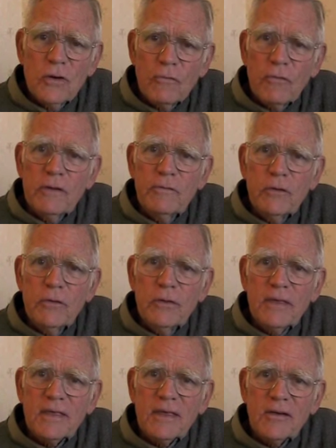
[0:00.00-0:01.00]
review
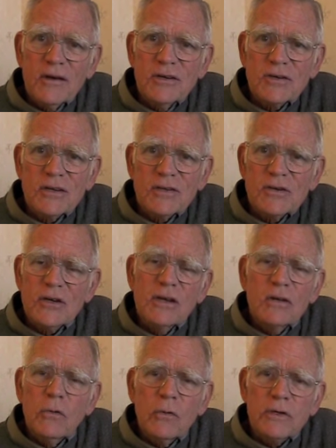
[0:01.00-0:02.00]
the theories and
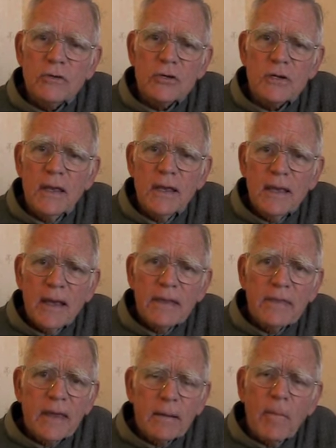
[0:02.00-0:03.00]
see which I
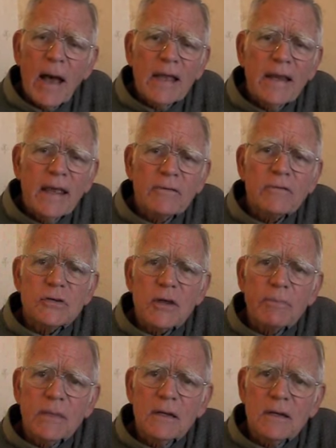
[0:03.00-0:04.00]
think might have
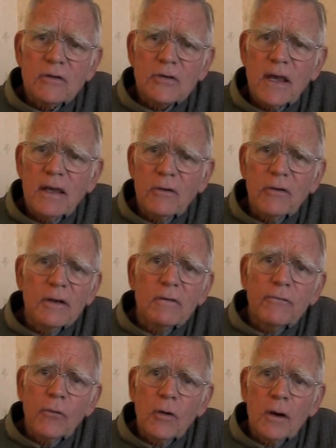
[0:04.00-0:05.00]
something to say or
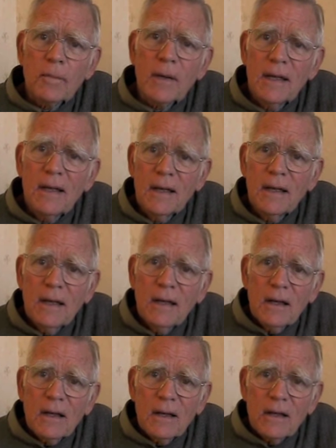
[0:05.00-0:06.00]
inform
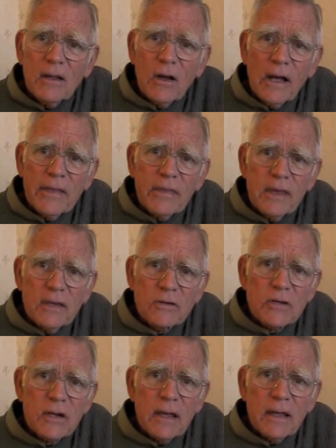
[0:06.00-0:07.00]
on
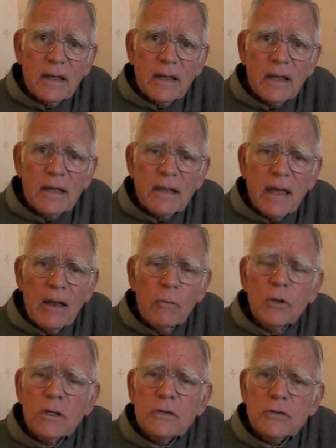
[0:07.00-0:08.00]
these. I
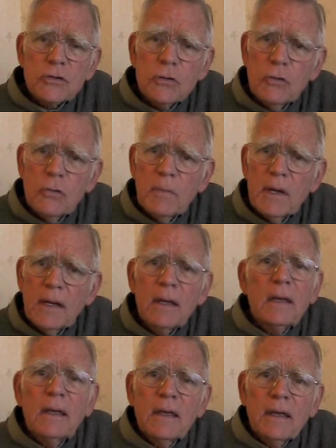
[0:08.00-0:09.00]
will assume
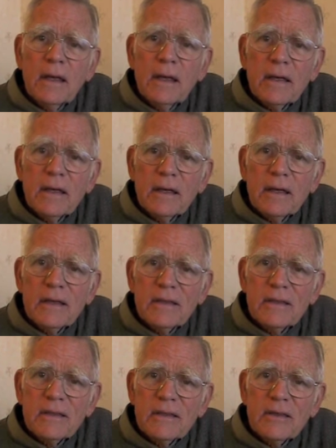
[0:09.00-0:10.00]

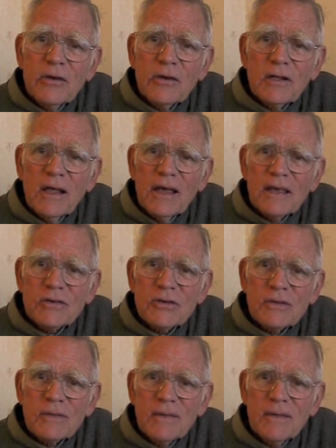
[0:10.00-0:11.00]
that your class